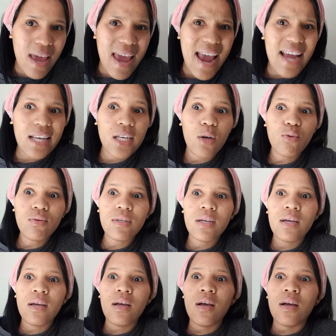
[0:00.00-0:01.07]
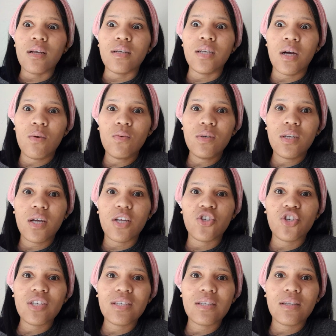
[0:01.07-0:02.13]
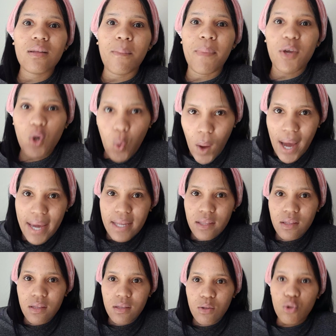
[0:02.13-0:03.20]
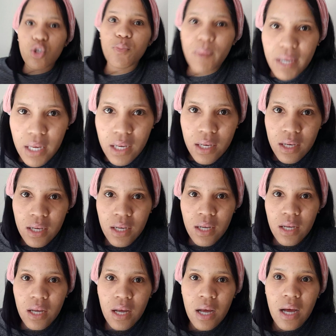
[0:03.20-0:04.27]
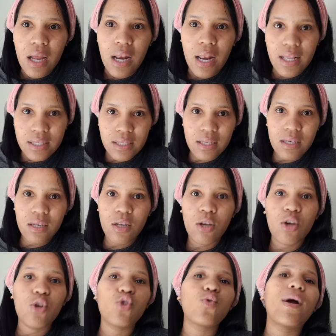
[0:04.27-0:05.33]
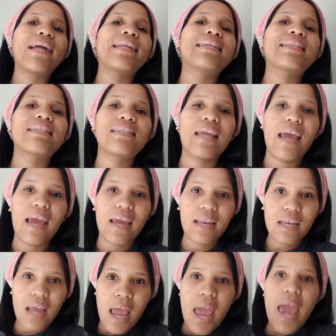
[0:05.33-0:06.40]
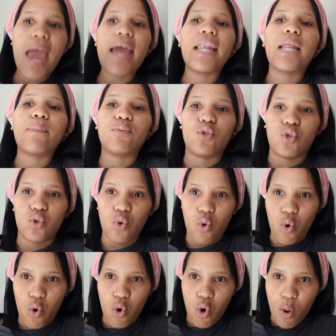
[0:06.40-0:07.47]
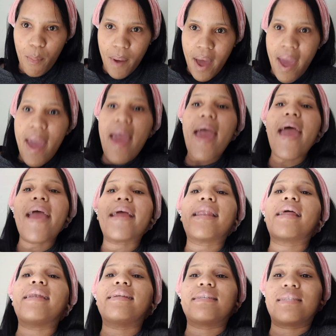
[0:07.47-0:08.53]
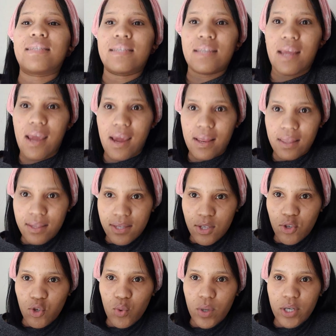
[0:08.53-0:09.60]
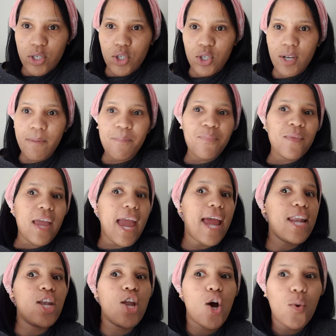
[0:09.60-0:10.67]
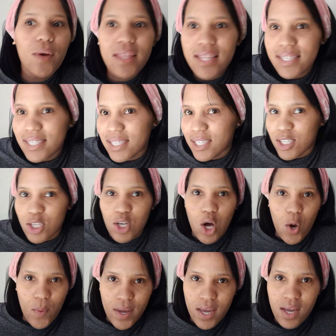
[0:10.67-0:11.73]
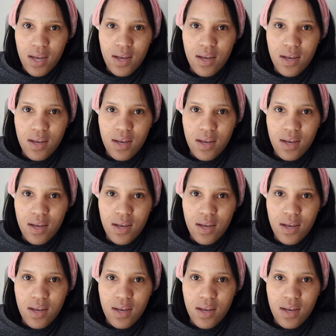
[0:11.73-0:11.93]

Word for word: and don't don't just be quiet to speak listen to understand and absorb and understand the situation and know where this is going